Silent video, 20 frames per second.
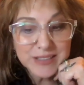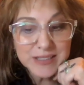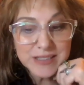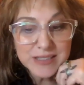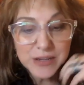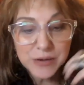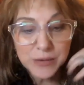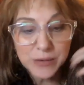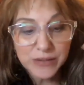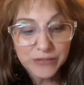
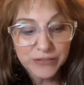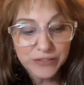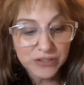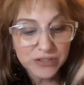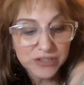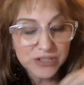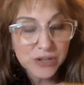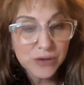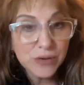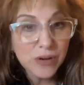So if you're
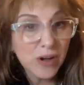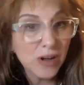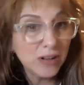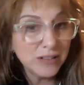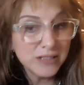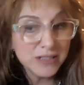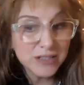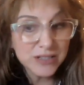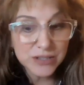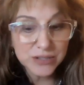so
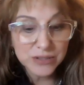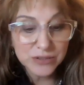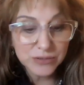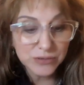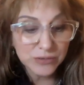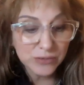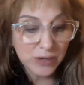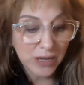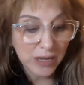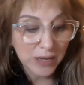called
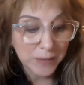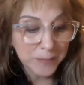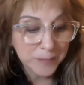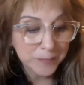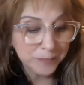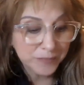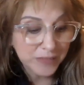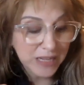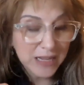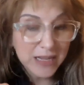to
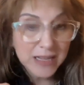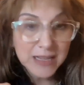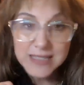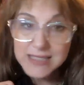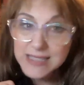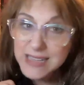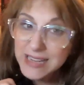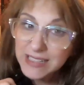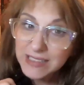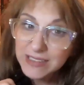
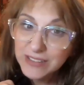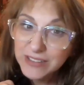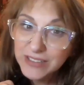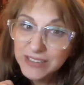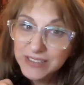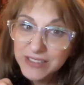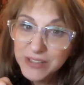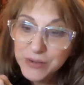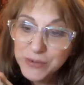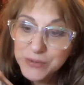take a look
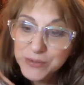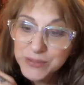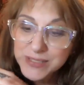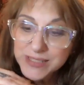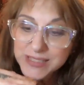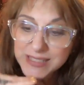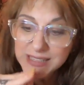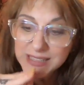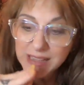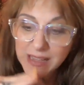at
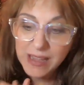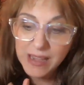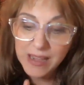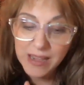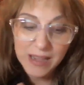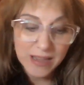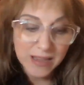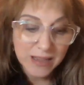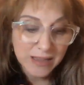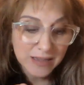those,
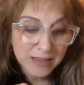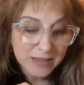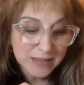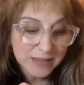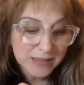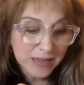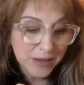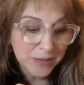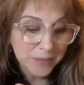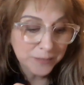
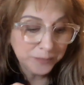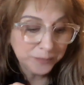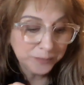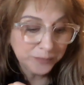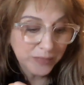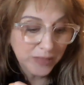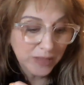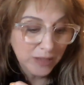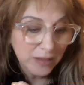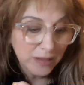and
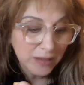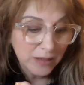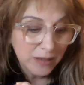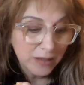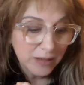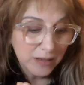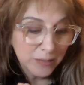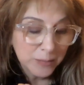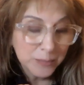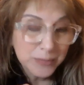
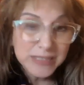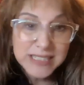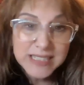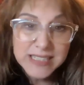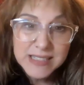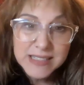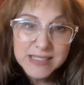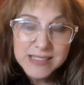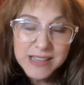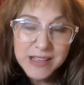
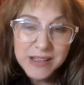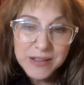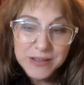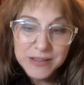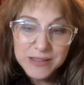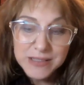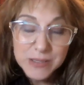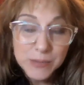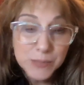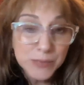please
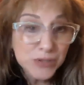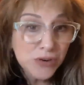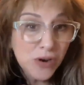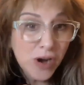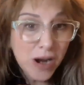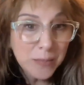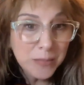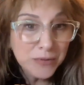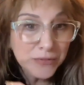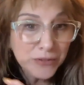
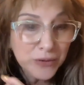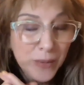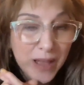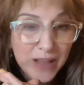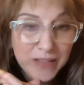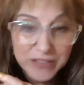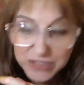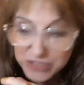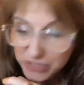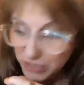subscribe if you
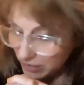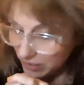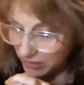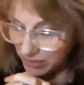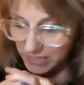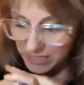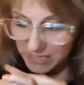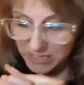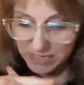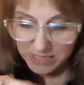haven't
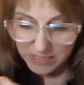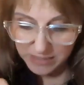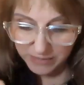already,